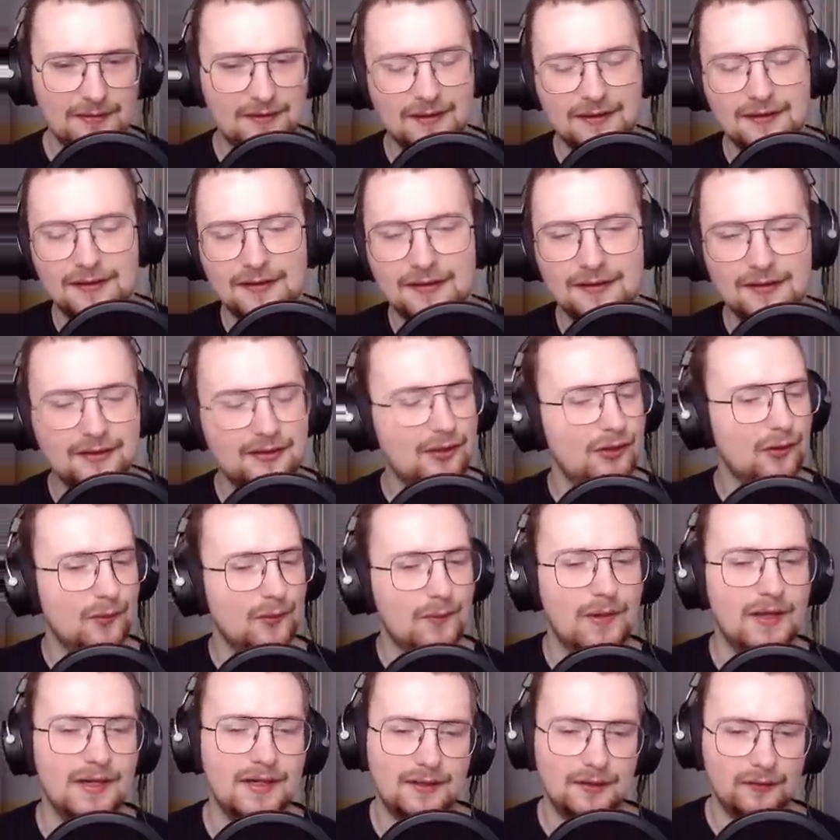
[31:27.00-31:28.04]
There's too
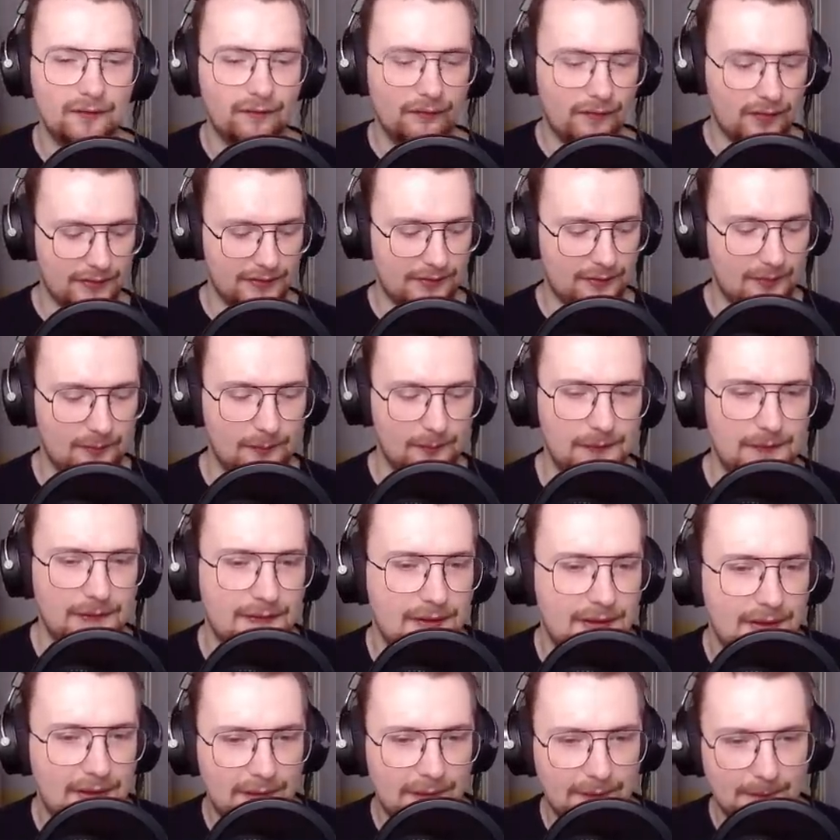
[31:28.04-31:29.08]
many good voice clips in
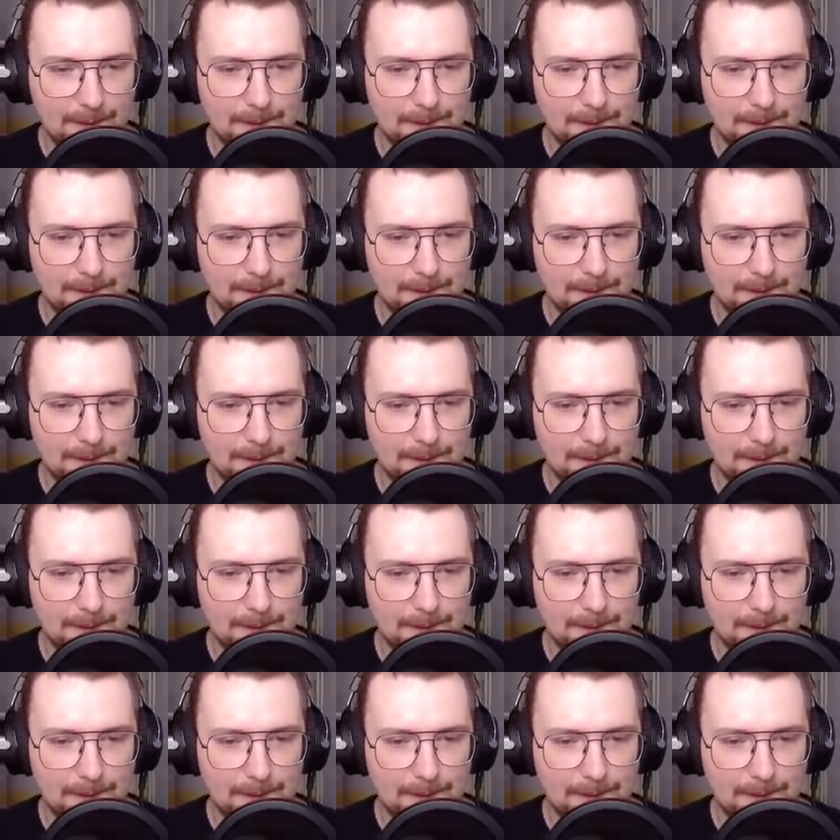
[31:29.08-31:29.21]
there.